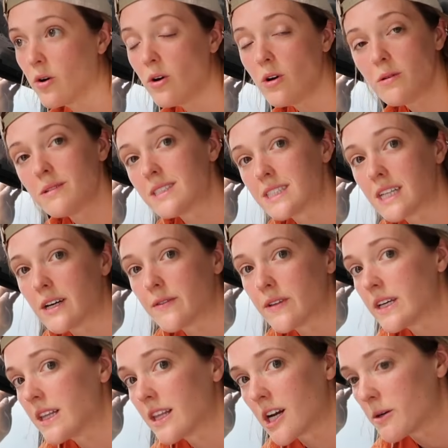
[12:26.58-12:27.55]
hole was
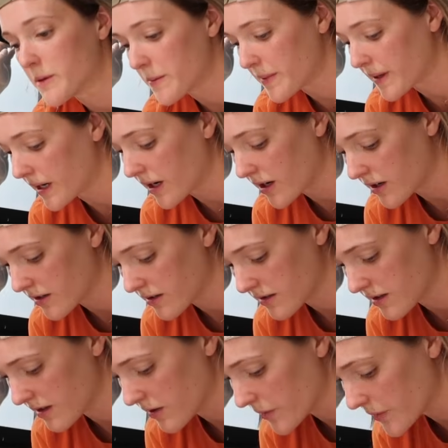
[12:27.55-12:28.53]
definitely a little bit bigger
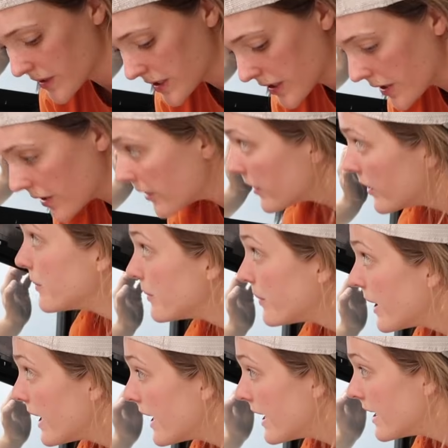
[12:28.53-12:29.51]
than the window.
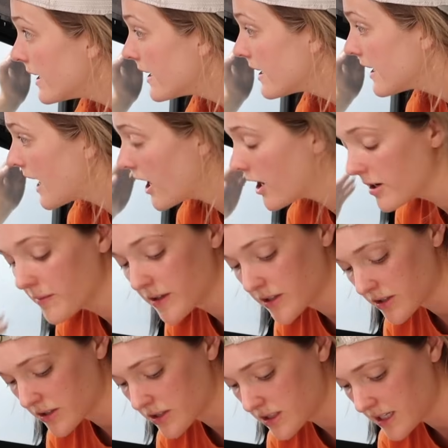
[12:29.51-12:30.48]
But now I'm
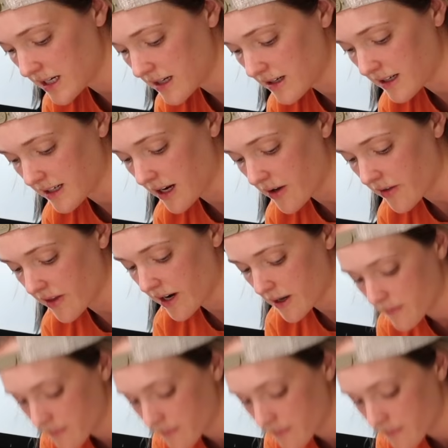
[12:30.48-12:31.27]
understanding, now that